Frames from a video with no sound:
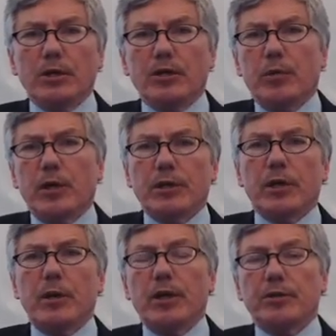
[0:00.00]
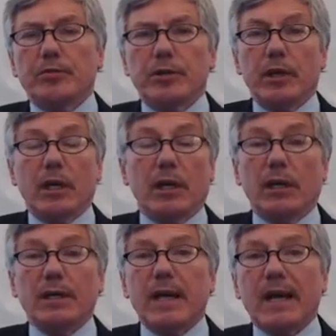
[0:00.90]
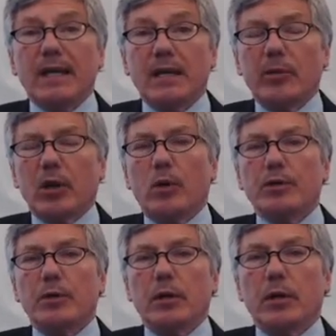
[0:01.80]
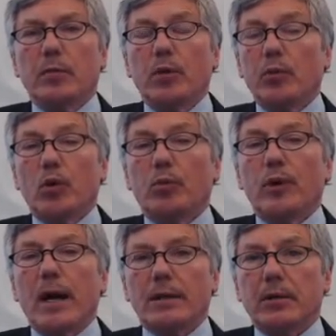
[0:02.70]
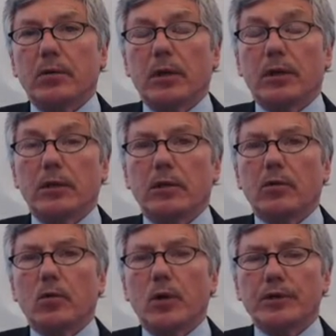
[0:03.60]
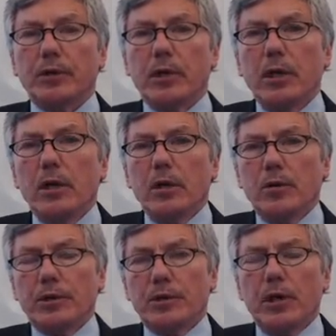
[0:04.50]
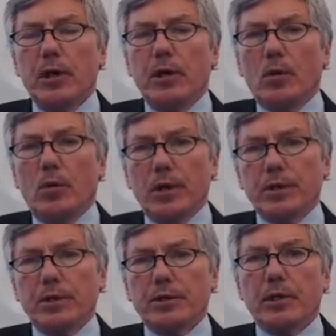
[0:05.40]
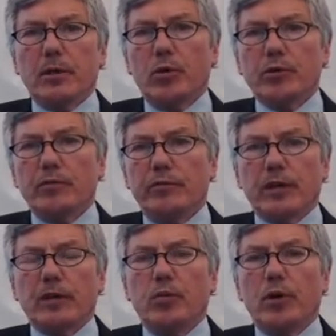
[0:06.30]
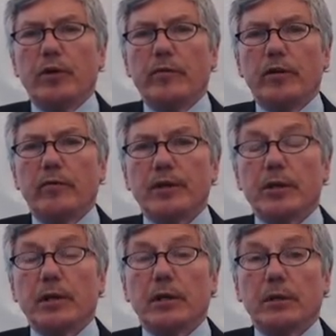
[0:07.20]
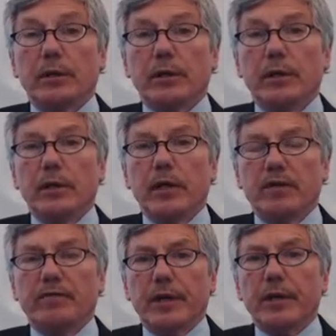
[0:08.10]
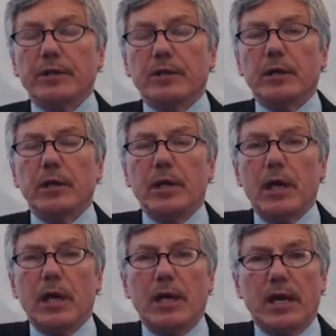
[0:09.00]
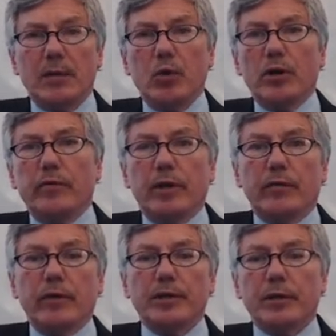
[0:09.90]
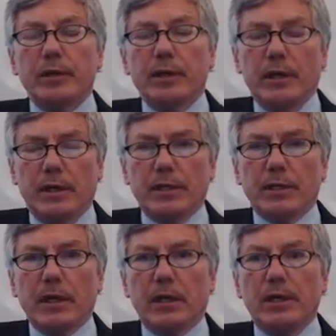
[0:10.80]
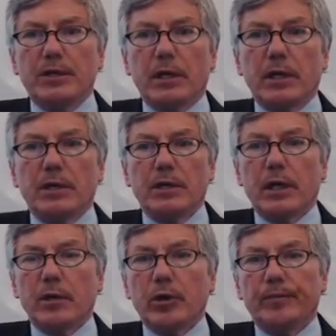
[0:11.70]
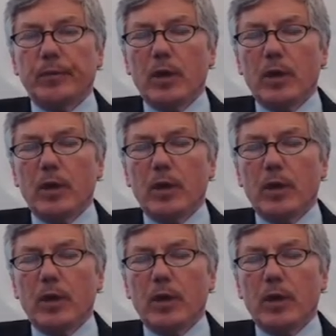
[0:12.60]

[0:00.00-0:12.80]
so much as I'm interested in a less academic question, but a more practical and clinical question, which is, where is the single most effective point of intervention, clinically and financially? And that point of intervention is cell aging and the telomere.